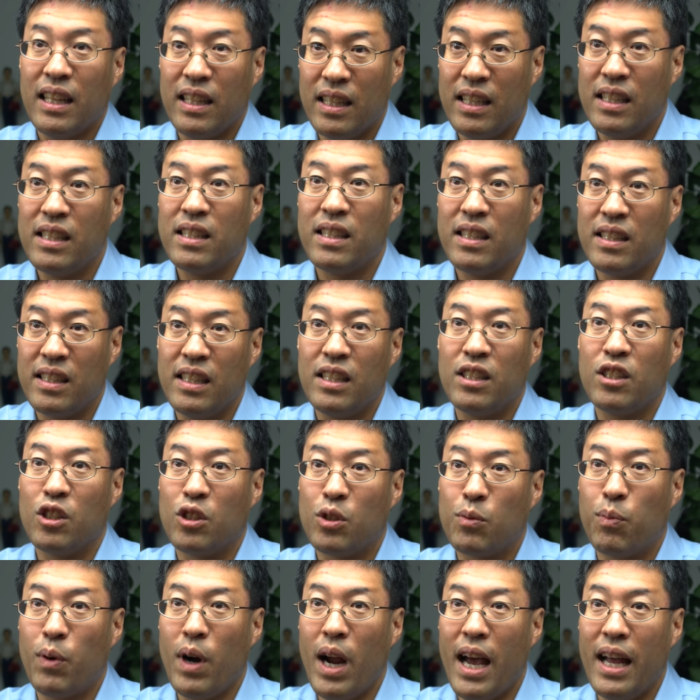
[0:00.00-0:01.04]
these diseases
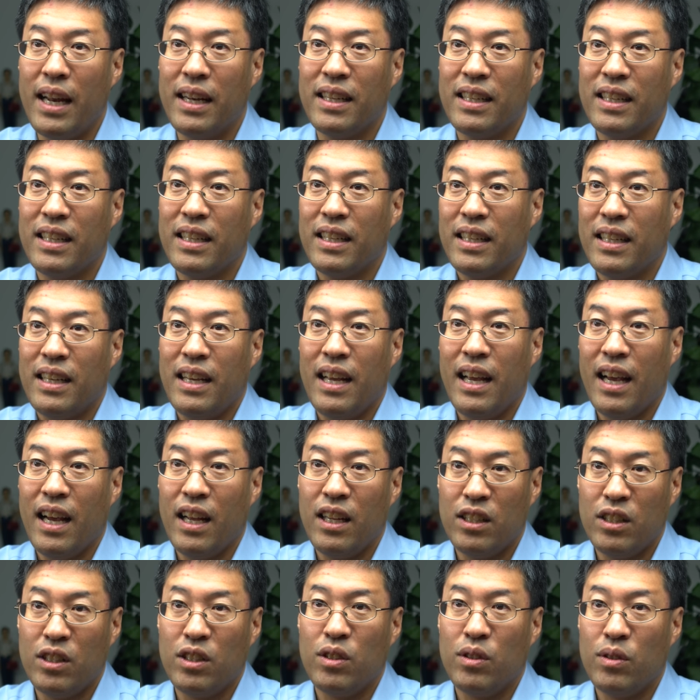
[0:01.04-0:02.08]
spread.
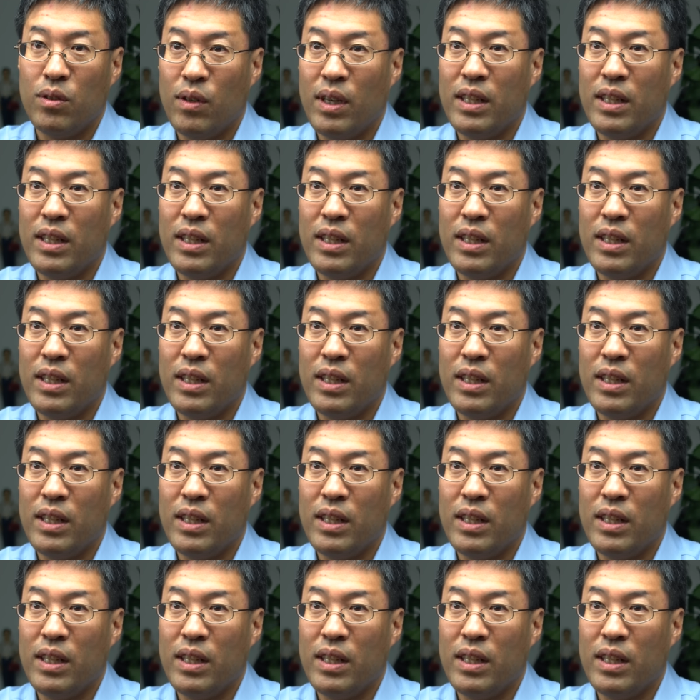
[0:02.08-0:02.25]
And you